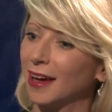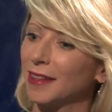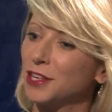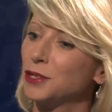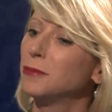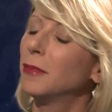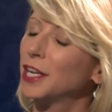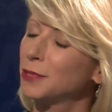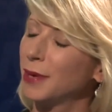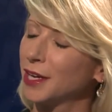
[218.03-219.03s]
They do
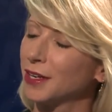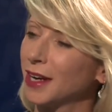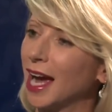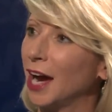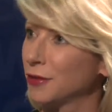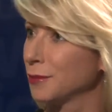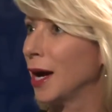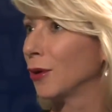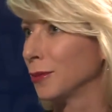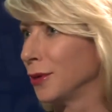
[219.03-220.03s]
much better after
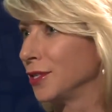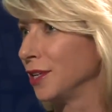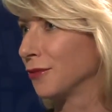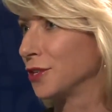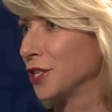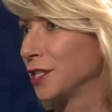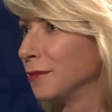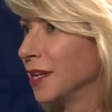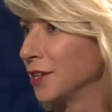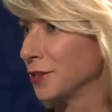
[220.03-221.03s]
power posing for just a
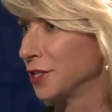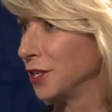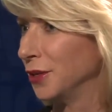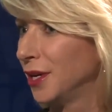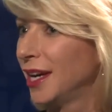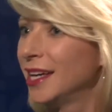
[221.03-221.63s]
minute or two.